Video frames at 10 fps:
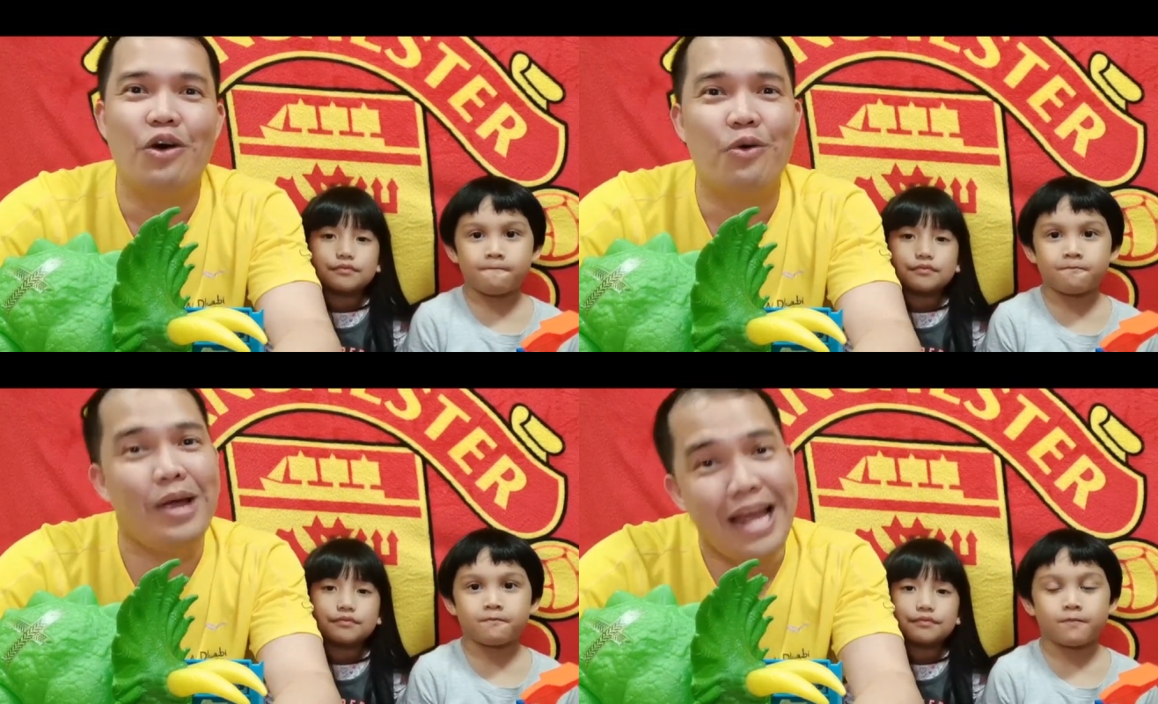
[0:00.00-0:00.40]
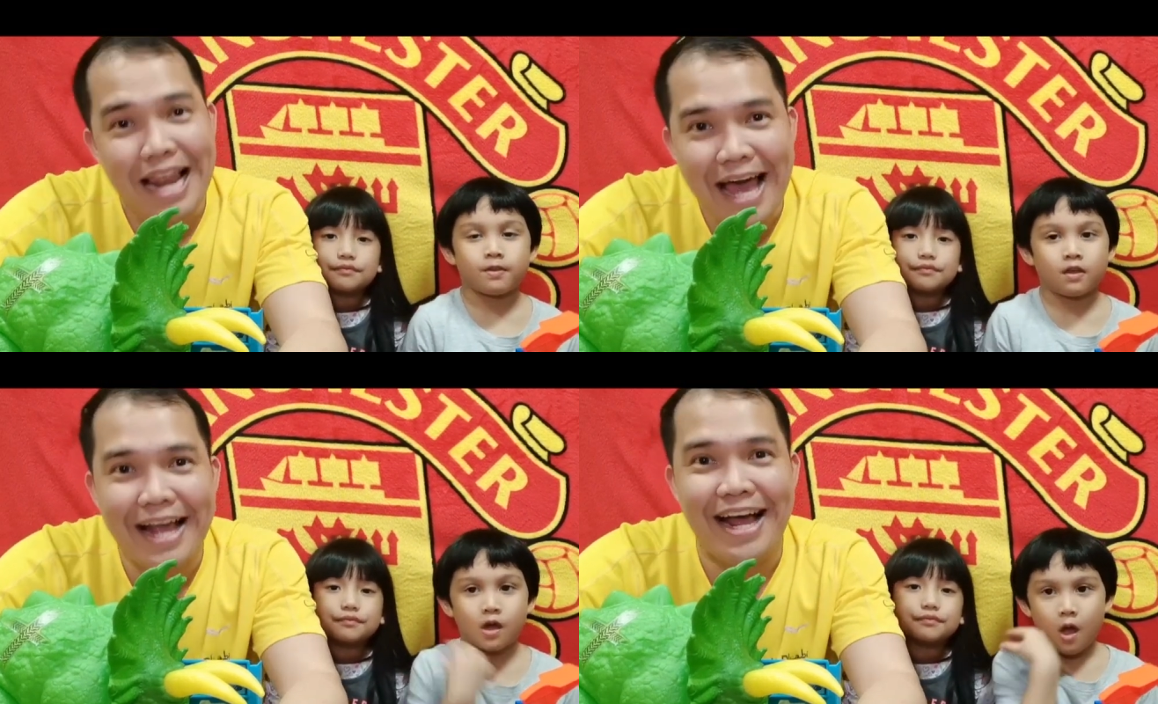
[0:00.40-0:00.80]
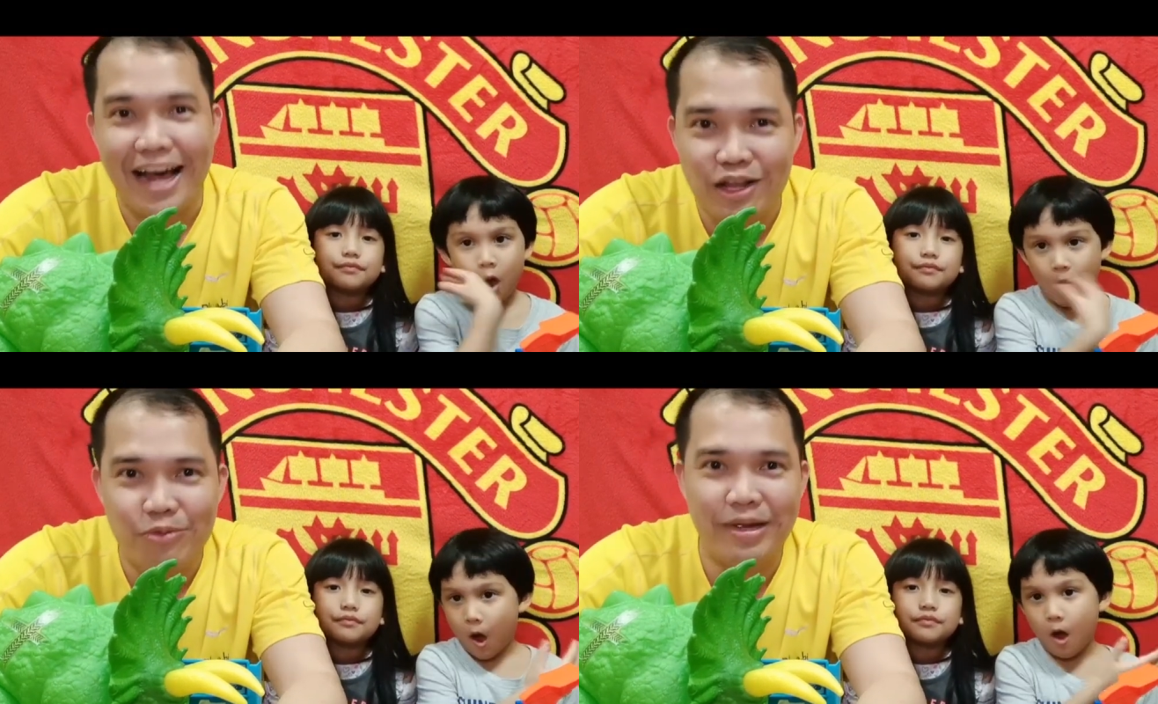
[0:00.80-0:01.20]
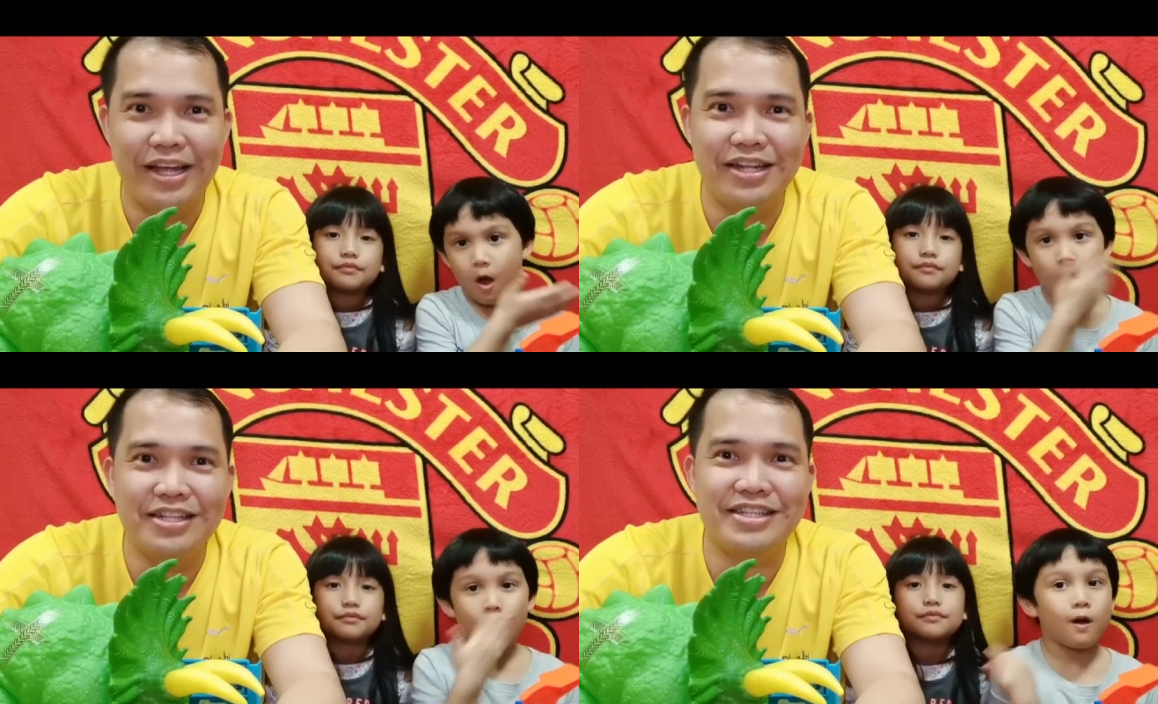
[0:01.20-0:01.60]
Speaker 1: we like Hot
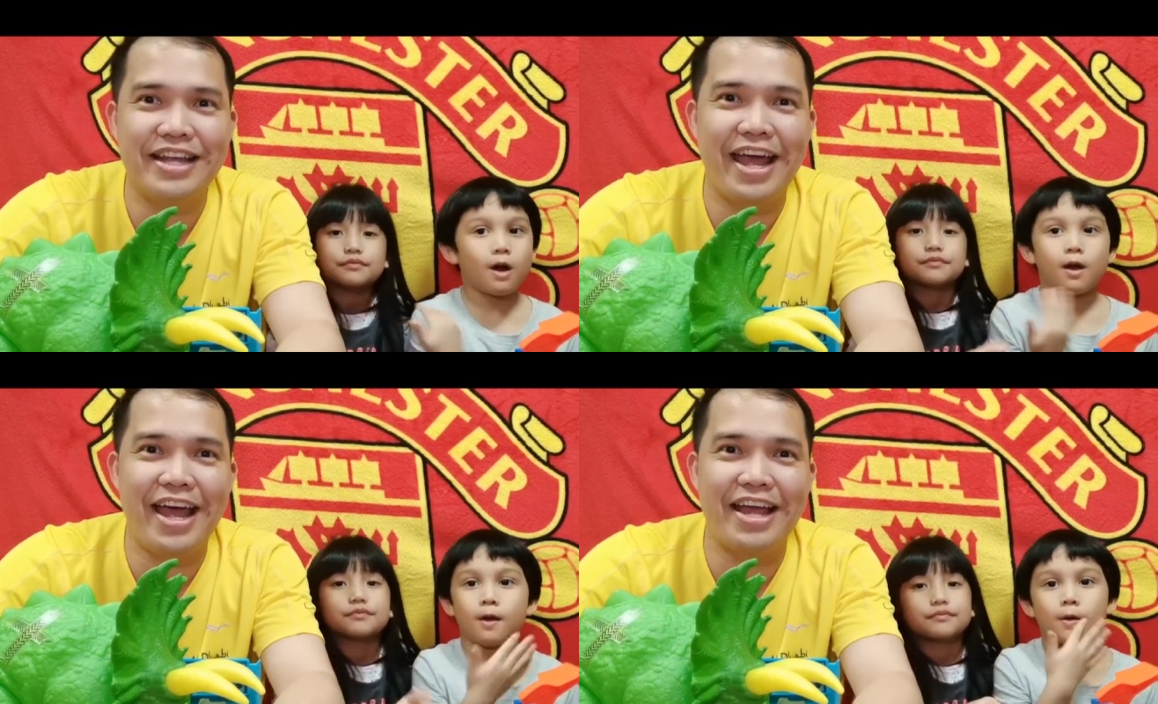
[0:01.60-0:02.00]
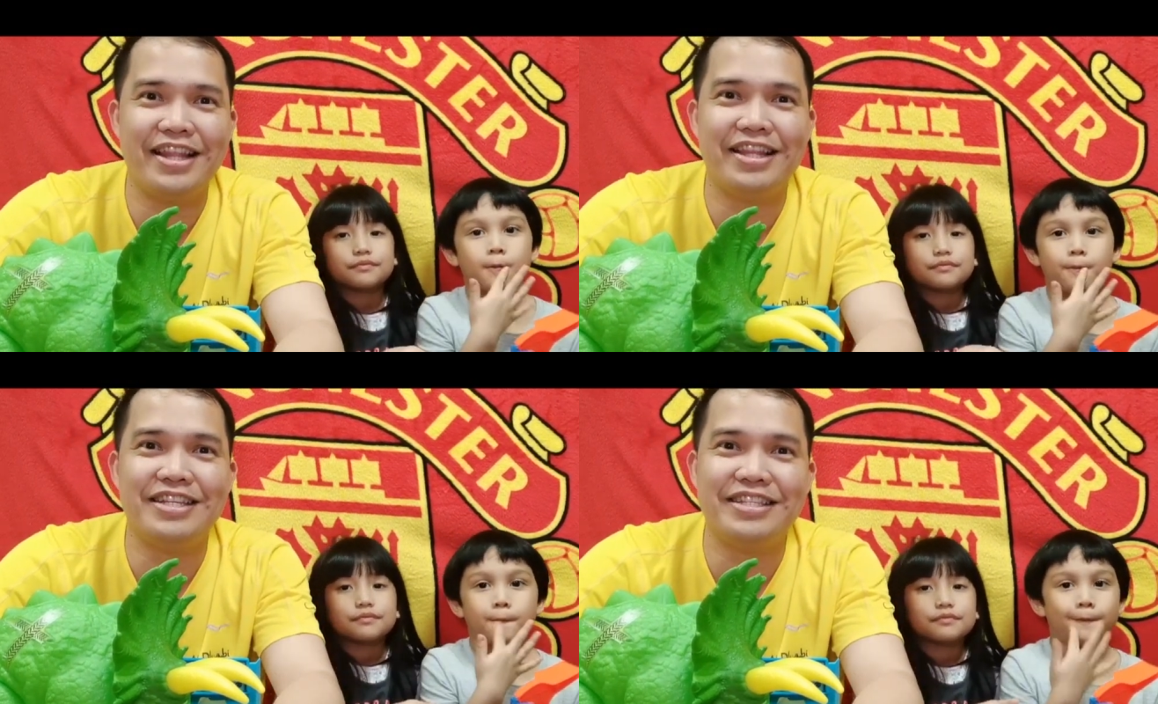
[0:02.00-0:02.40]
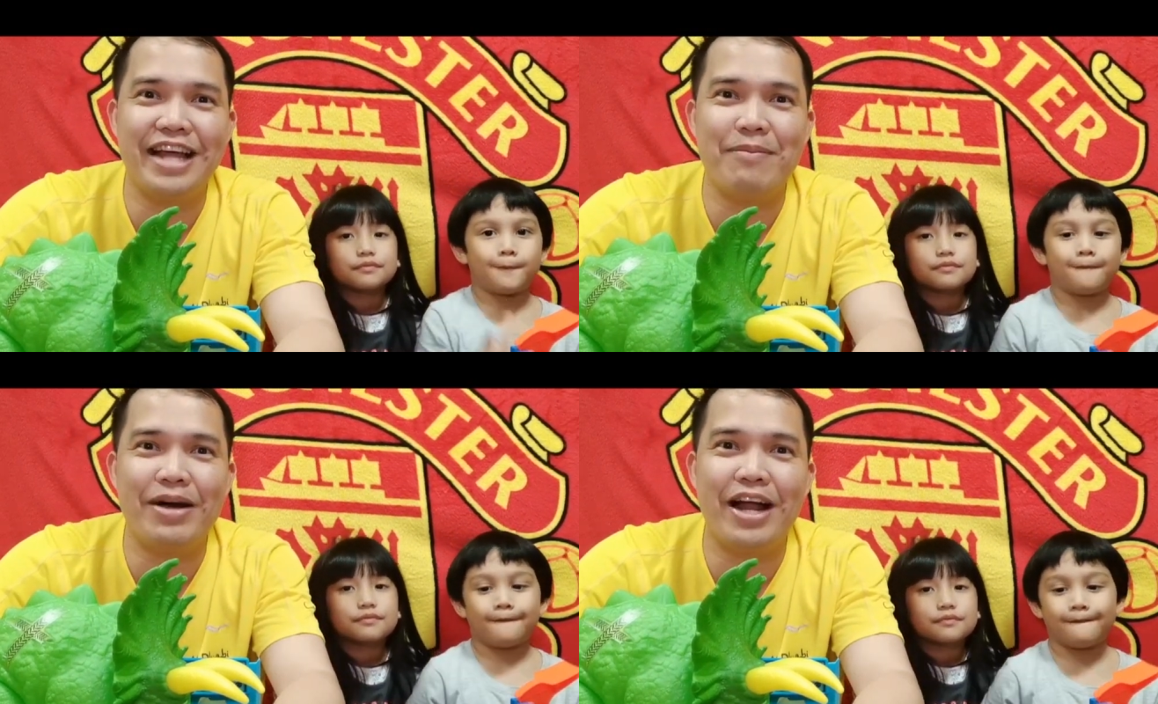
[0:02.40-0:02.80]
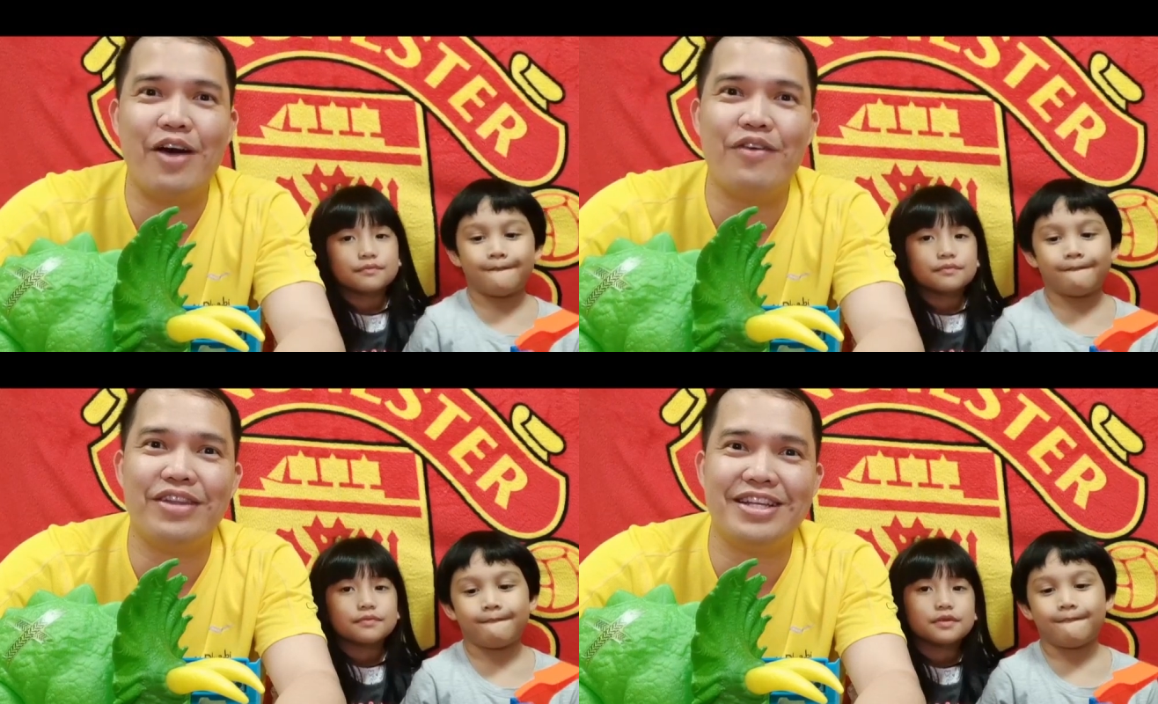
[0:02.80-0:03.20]
Wheels, and this time
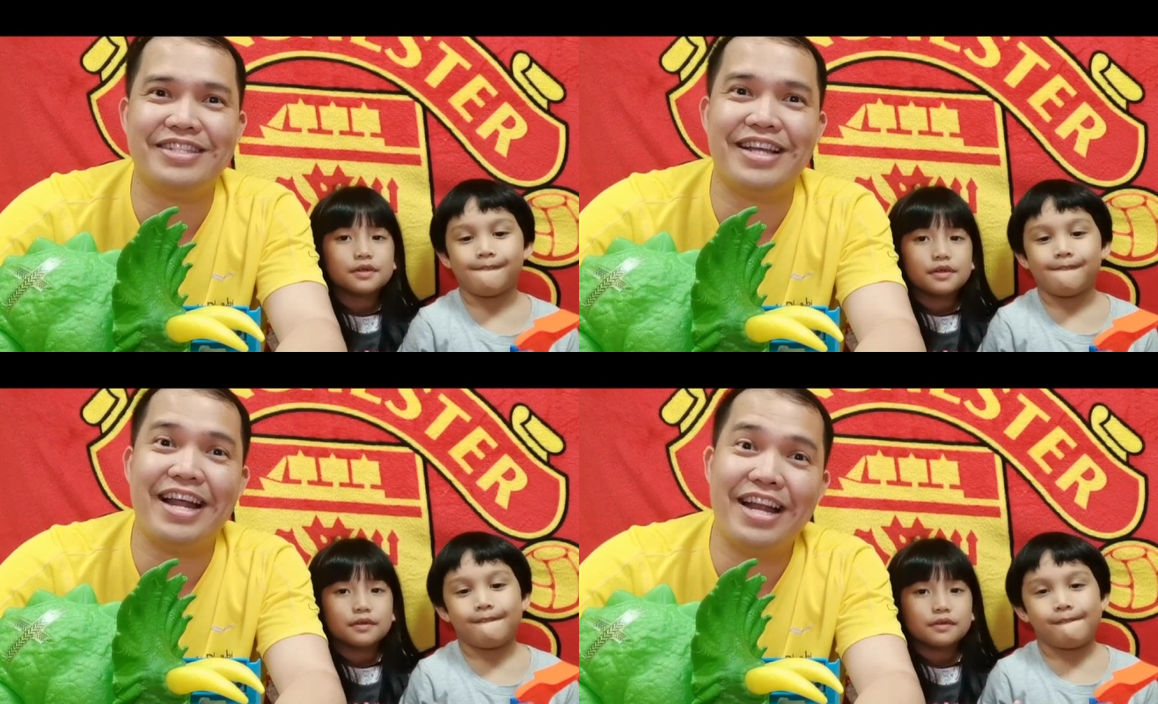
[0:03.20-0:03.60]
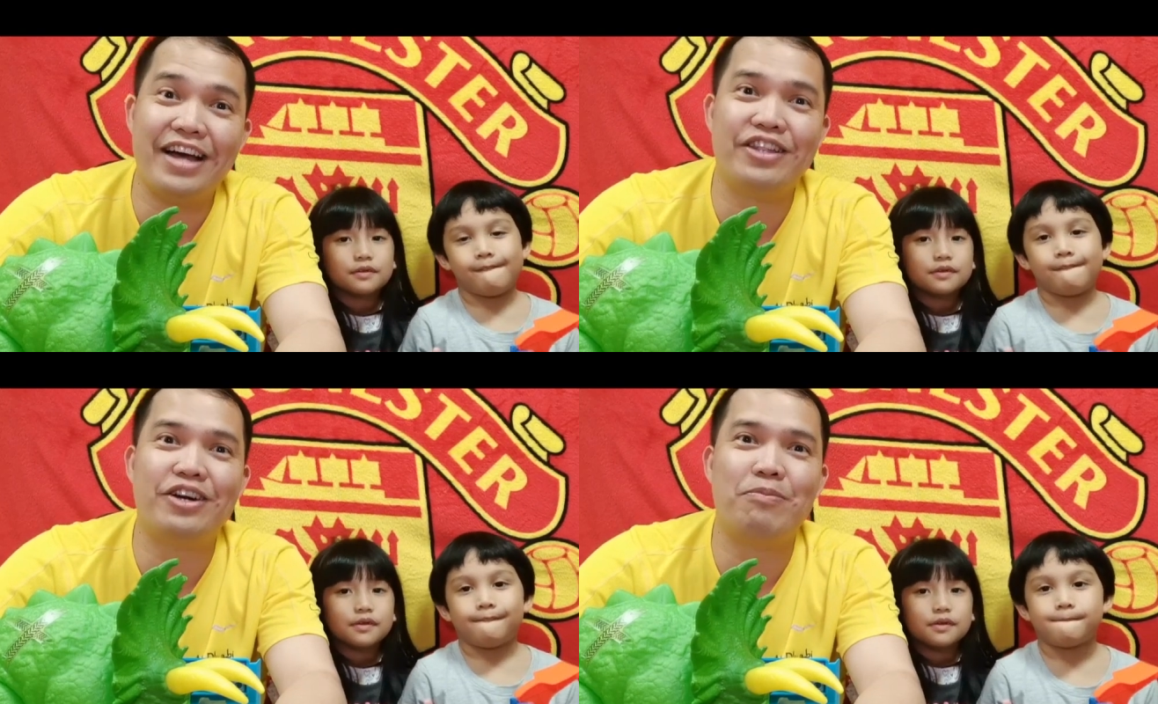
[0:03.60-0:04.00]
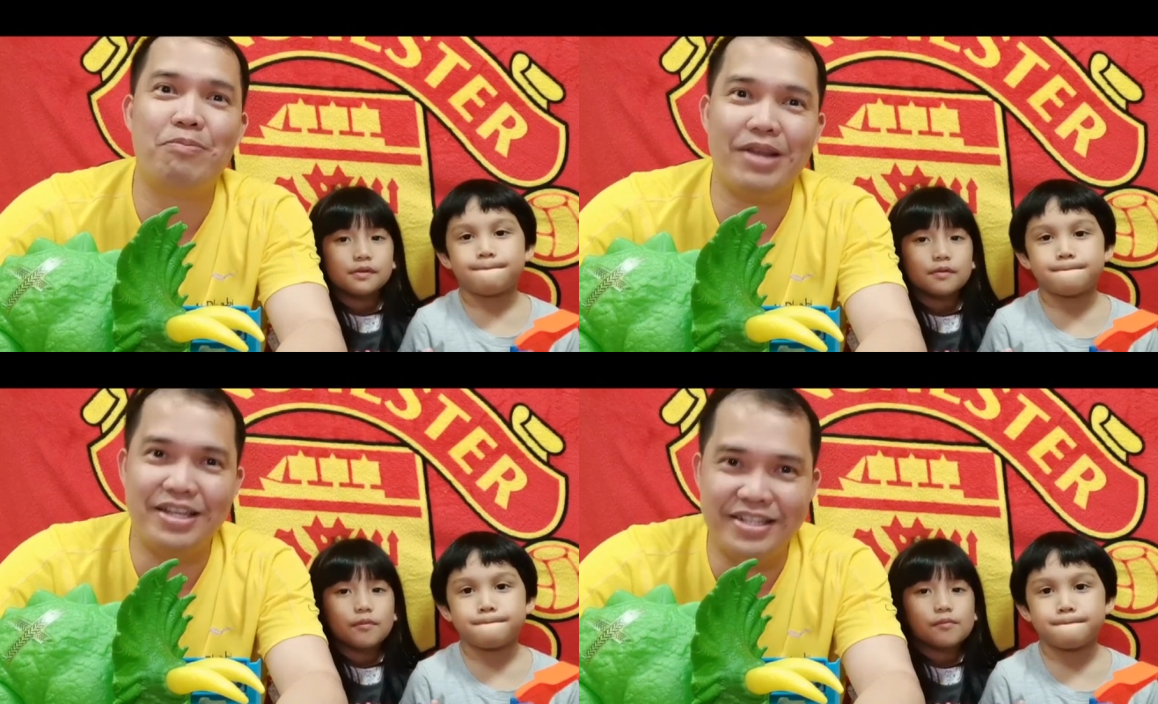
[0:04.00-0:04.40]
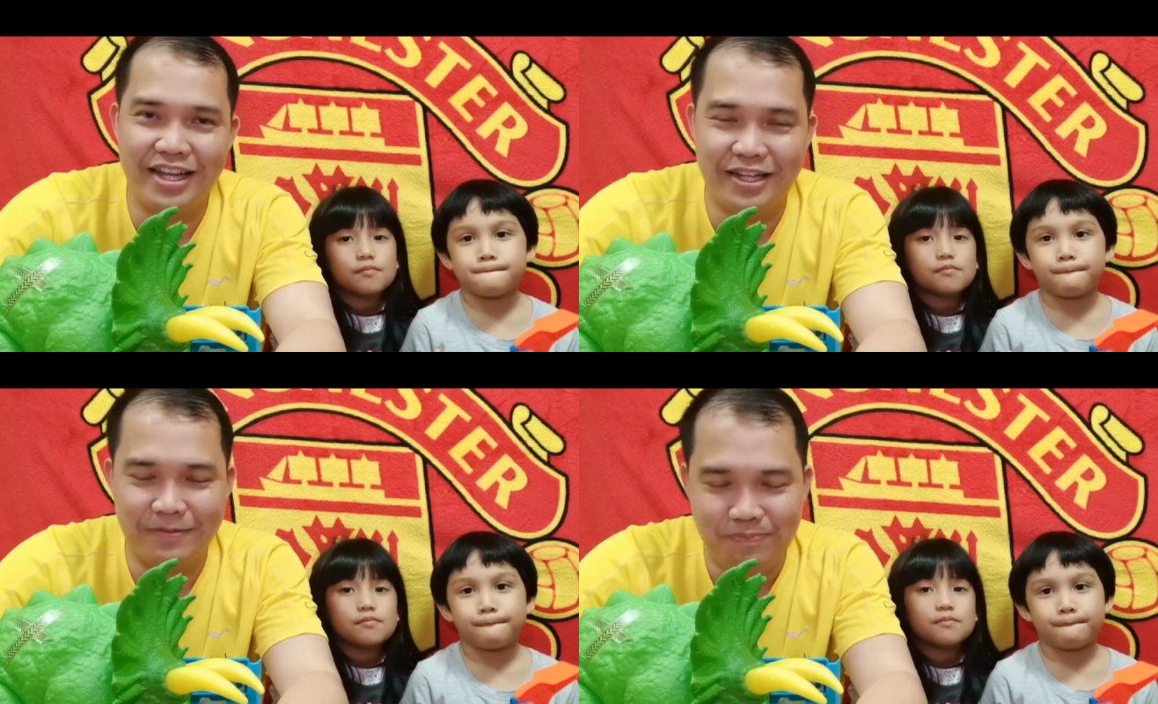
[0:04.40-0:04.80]
around is another playset.